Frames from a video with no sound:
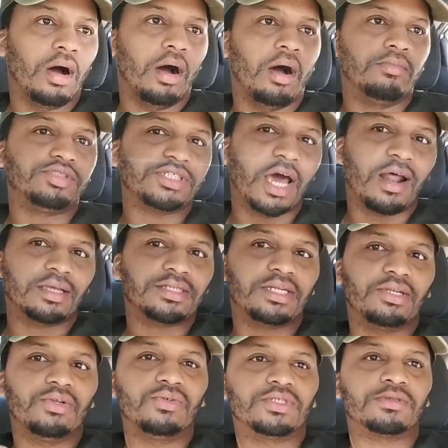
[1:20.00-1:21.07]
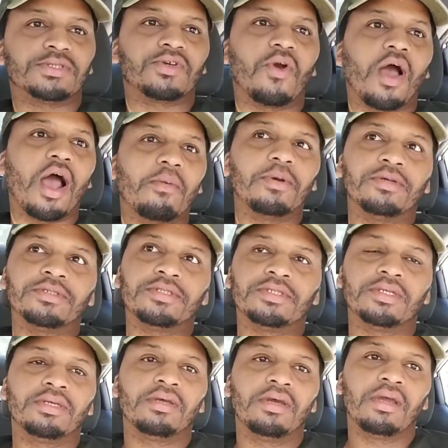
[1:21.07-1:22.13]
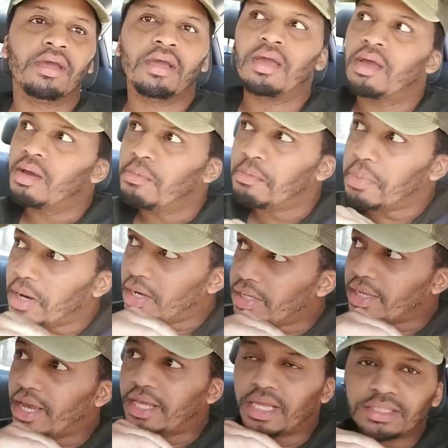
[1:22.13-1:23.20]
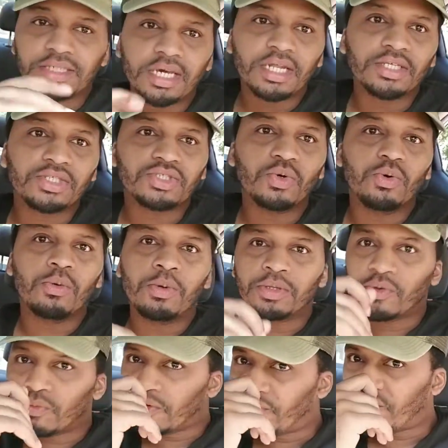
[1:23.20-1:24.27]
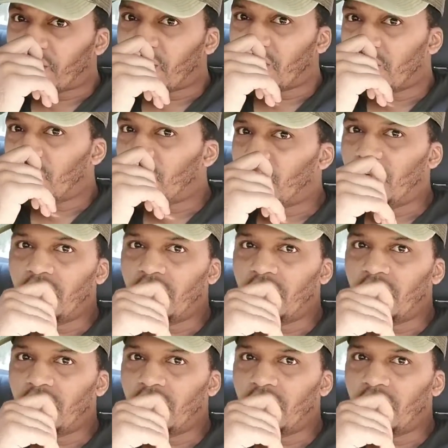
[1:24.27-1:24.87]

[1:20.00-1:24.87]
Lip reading: shout out to the new subscribers. But yeah, let's get into it with the referral.